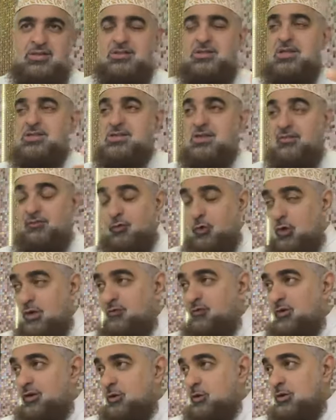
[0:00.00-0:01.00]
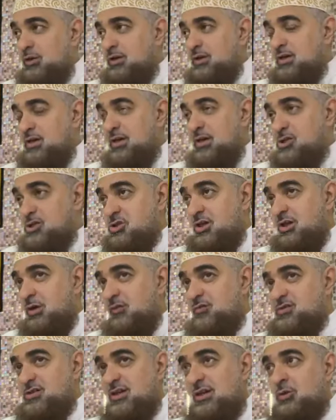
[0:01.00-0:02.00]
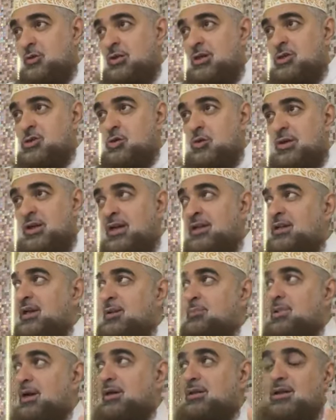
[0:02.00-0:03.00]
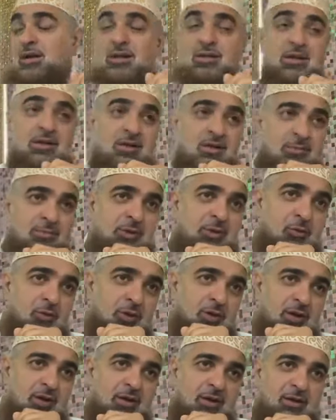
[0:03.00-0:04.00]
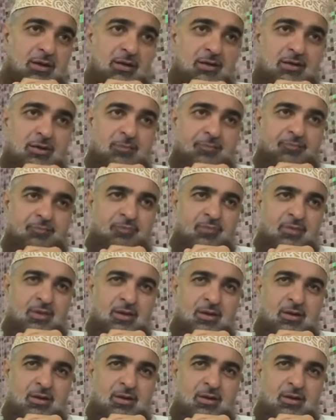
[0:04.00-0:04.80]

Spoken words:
Such as if you refer to the history of Sayyiduna Junaid al-Baghdadi Rahmatullahi Alayhi,